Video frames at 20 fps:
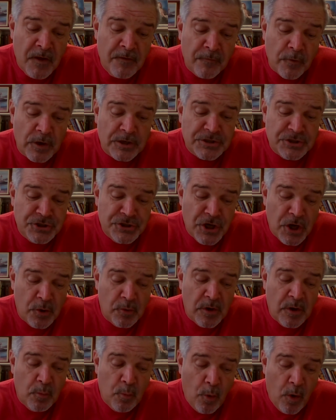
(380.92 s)
For as
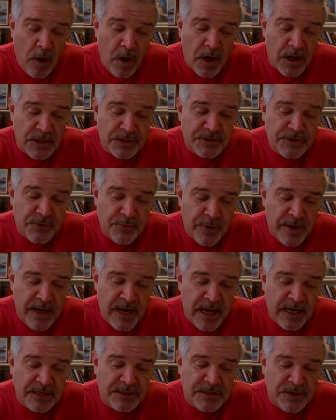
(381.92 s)
Jonah was 3
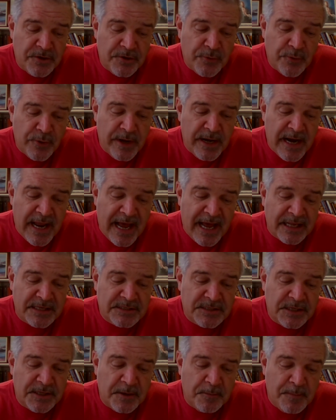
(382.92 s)
days and three
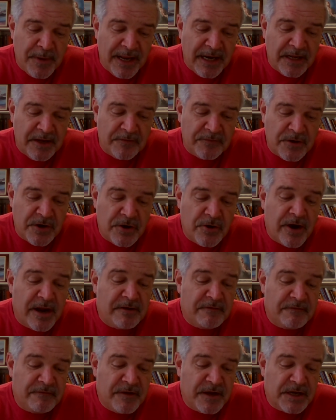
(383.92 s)
nights in the belly of the
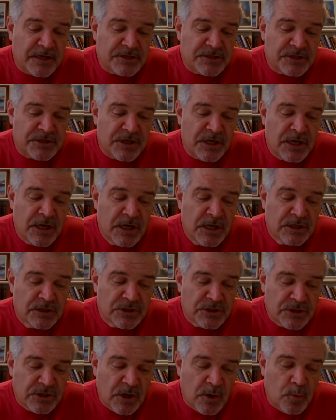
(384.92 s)
great fish,
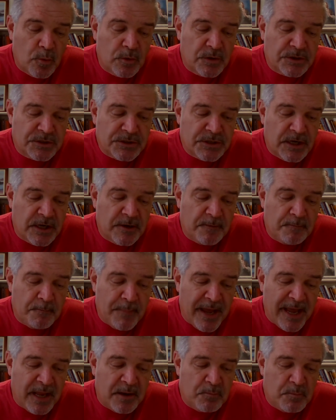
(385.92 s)
so will the Son of
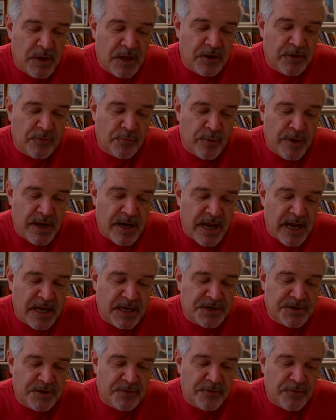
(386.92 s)
Man be 3
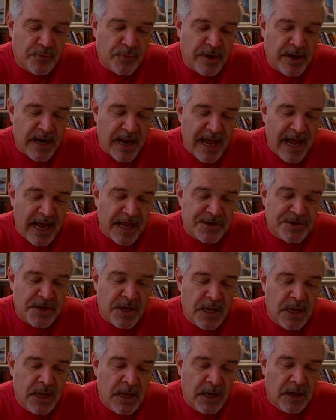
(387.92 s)
days and three nights
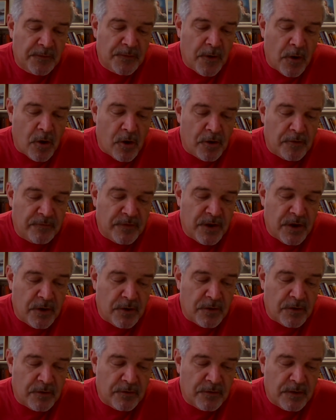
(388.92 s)
in the heart of the
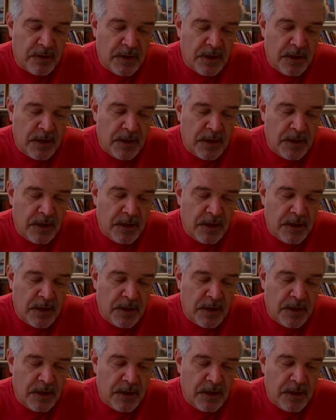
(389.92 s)
earth."